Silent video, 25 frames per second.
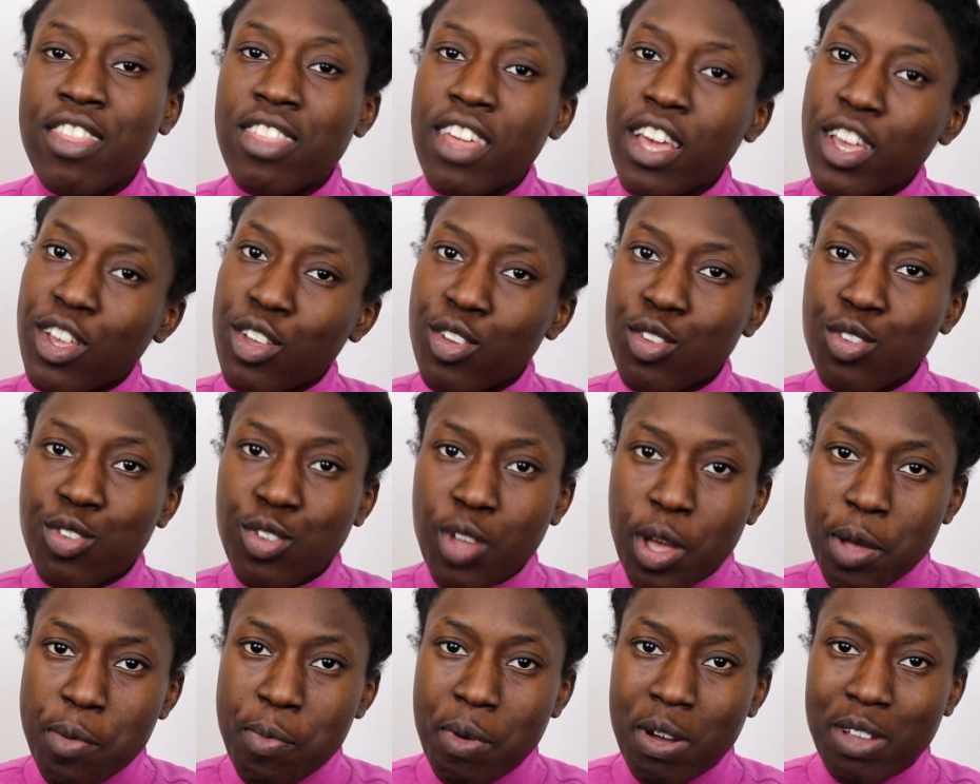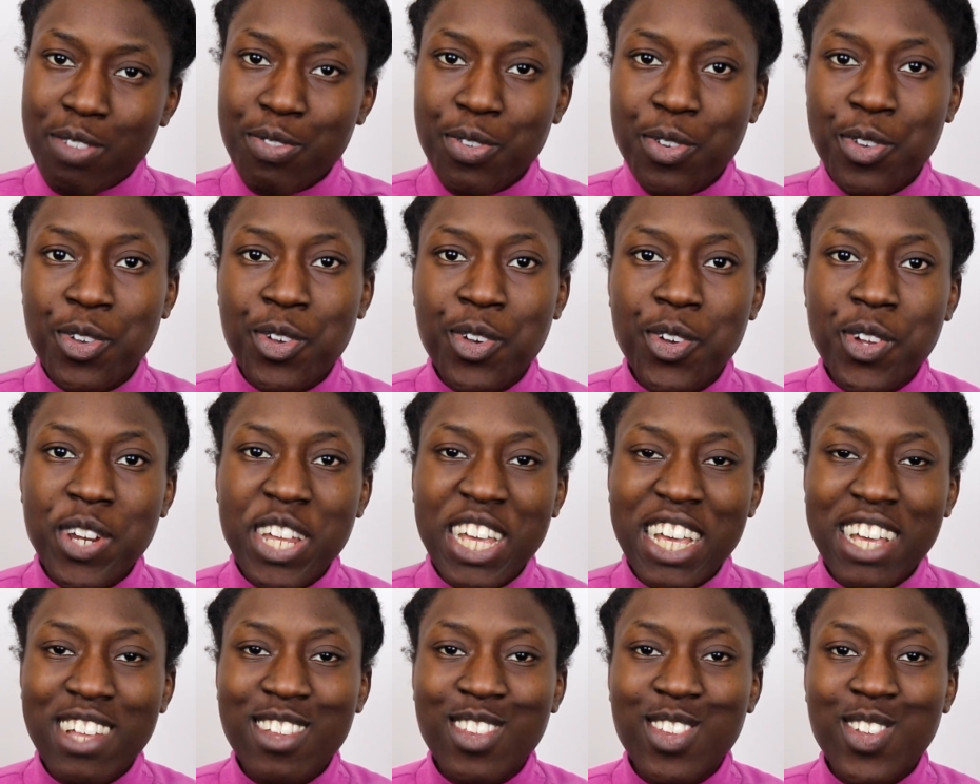Thank you so much for
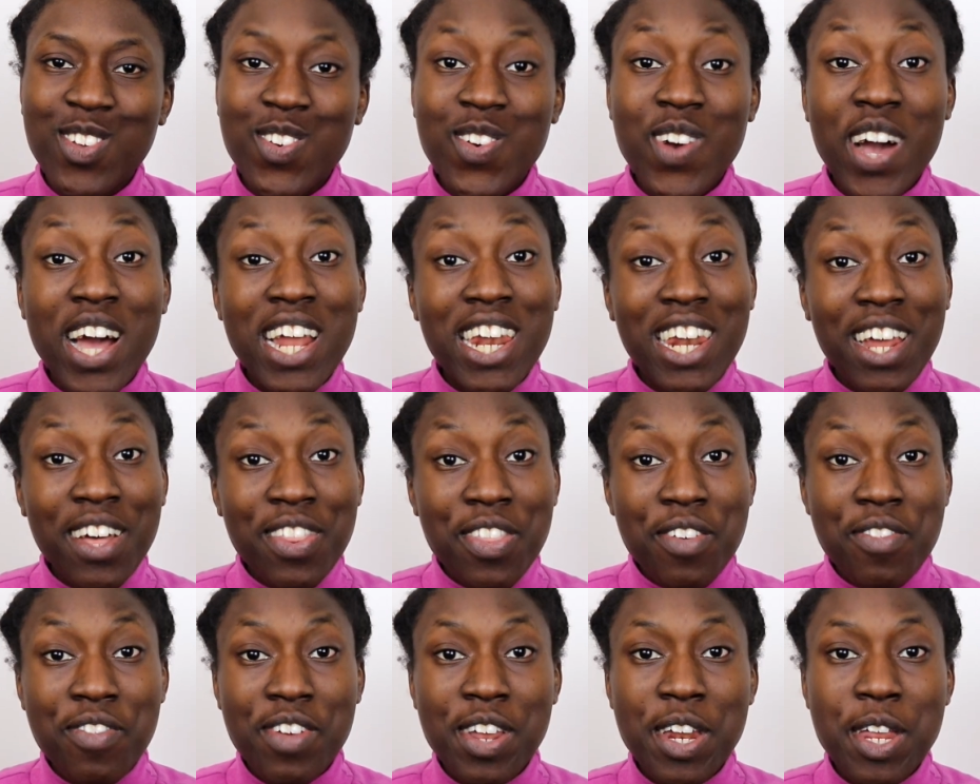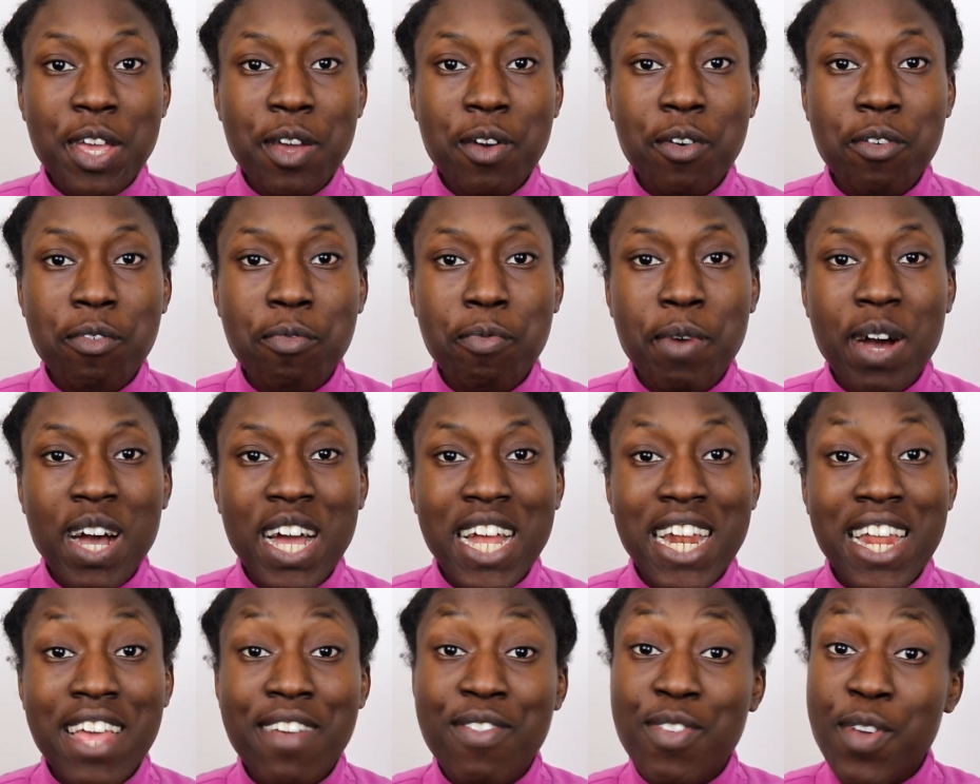tuning into another video of mine.